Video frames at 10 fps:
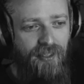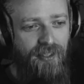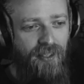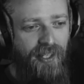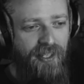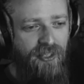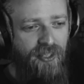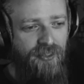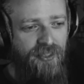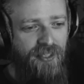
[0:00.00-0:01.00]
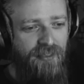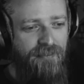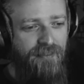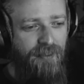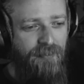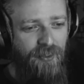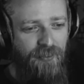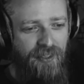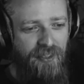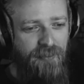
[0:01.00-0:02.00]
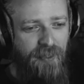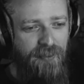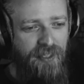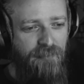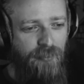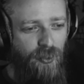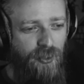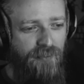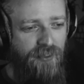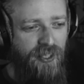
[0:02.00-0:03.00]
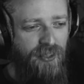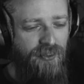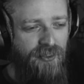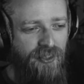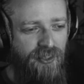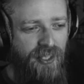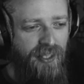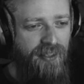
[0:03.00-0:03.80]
like shell stuff. I'm not one of those people that's bored of shells just yet.